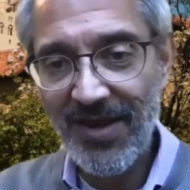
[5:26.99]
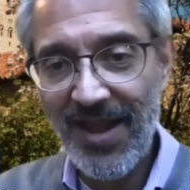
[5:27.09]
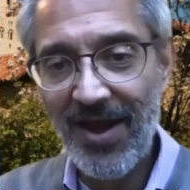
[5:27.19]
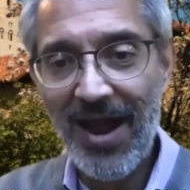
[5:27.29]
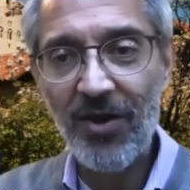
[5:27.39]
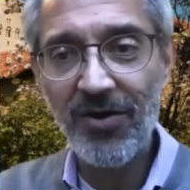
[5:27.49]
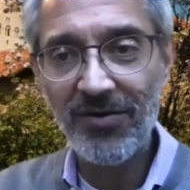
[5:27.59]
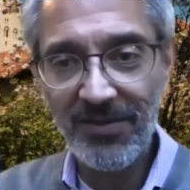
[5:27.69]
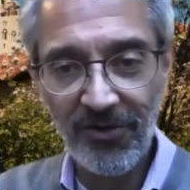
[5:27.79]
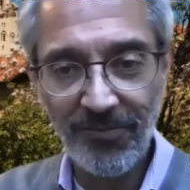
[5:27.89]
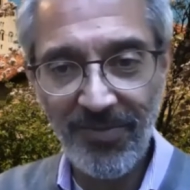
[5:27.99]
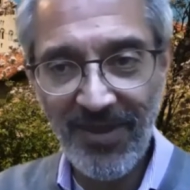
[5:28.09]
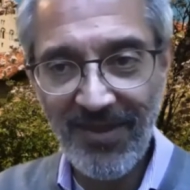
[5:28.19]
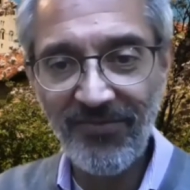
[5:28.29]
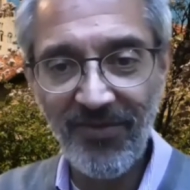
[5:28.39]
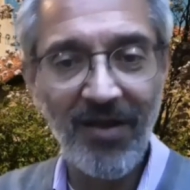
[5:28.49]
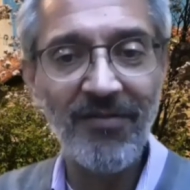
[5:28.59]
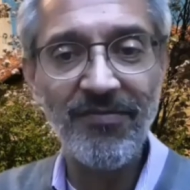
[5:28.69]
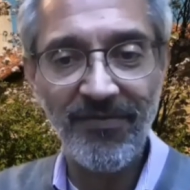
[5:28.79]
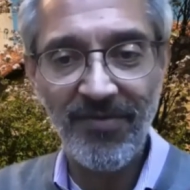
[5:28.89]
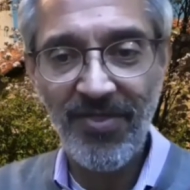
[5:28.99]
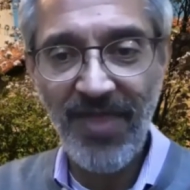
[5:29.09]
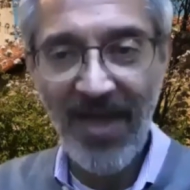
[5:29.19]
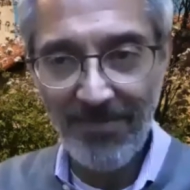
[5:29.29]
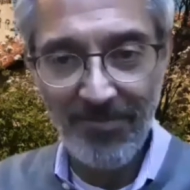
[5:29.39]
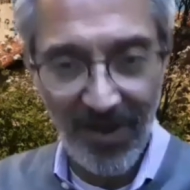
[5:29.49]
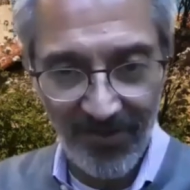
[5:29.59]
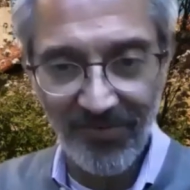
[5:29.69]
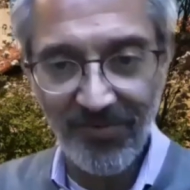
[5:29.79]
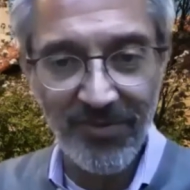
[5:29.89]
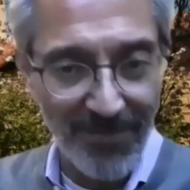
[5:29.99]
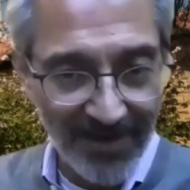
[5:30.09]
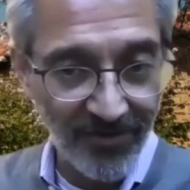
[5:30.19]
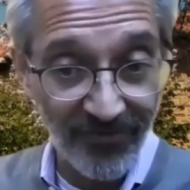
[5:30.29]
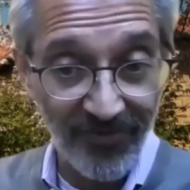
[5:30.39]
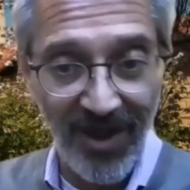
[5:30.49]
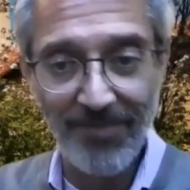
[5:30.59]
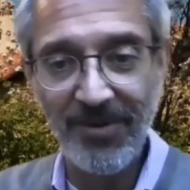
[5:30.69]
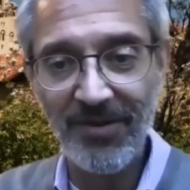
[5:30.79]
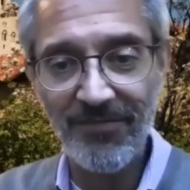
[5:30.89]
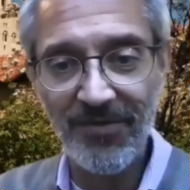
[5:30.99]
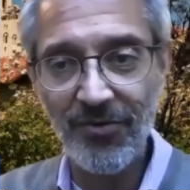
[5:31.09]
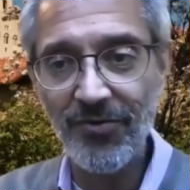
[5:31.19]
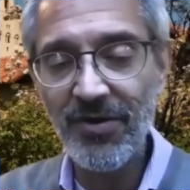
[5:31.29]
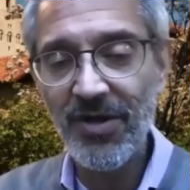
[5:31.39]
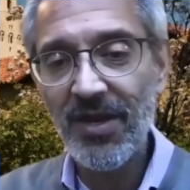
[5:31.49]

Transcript: Now, our little piece of that puzzle, the microscopic view,